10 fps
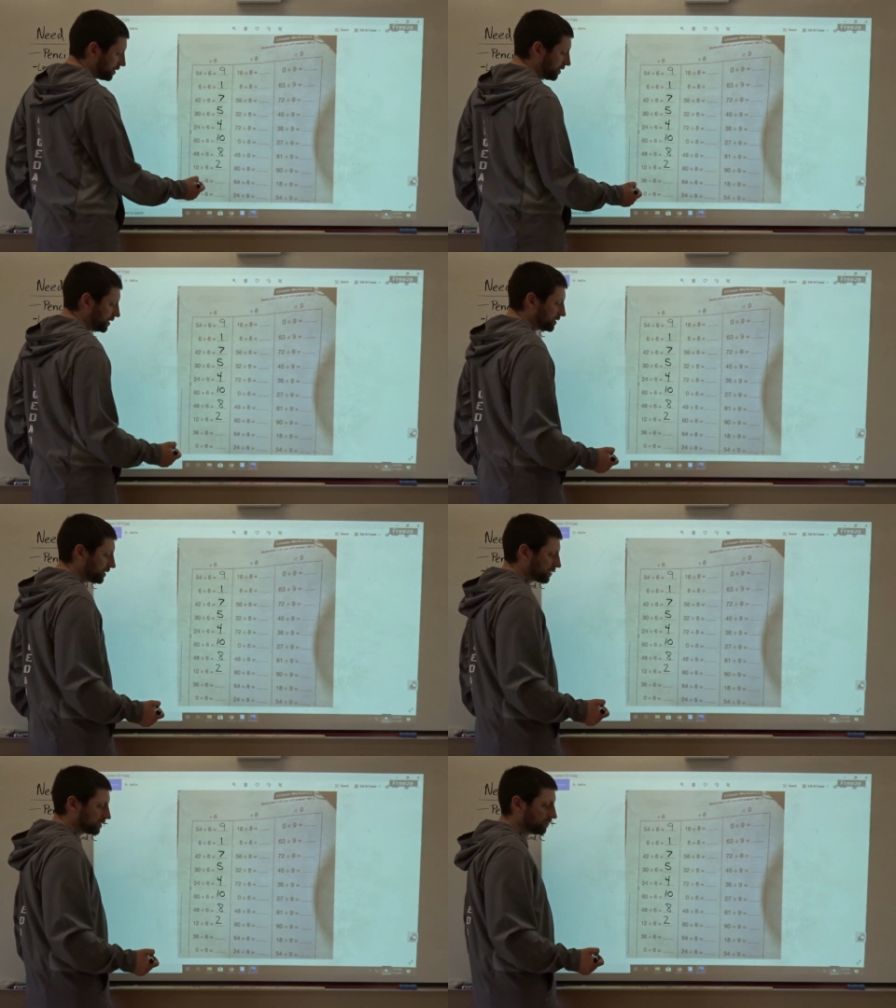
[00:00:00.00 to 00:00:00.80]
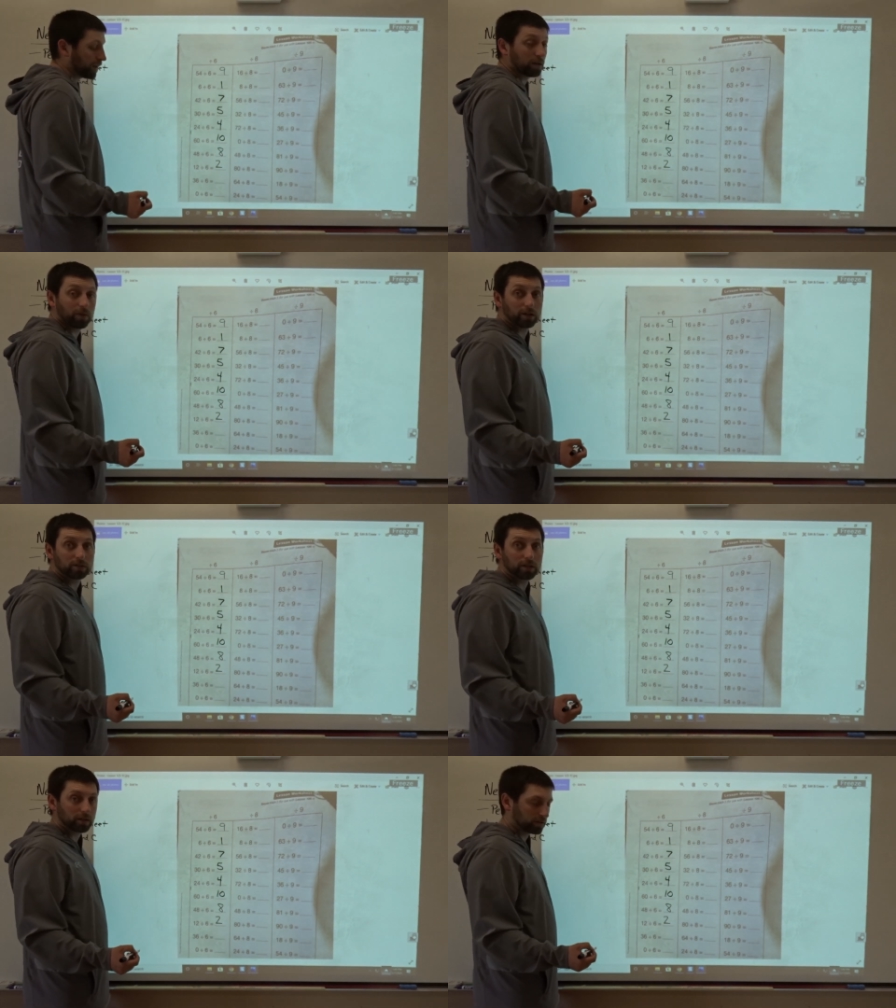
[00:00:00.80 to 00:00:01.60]
36 divided by
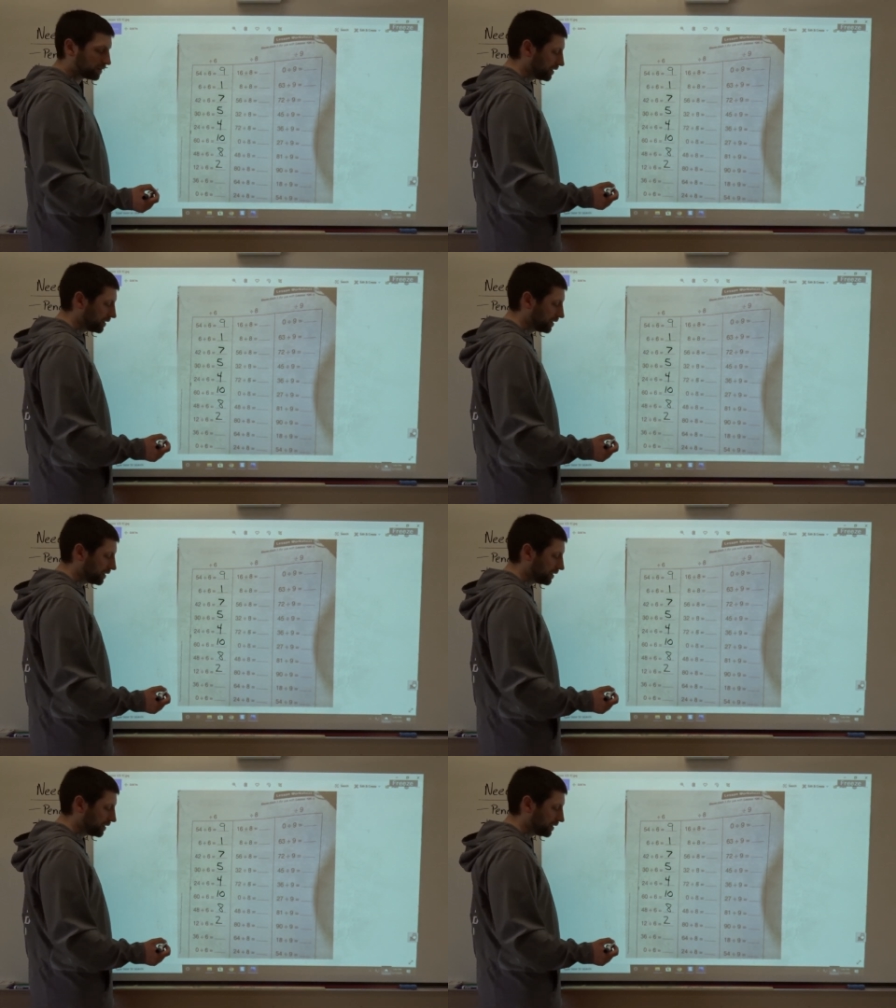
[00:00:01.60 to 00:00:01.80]
6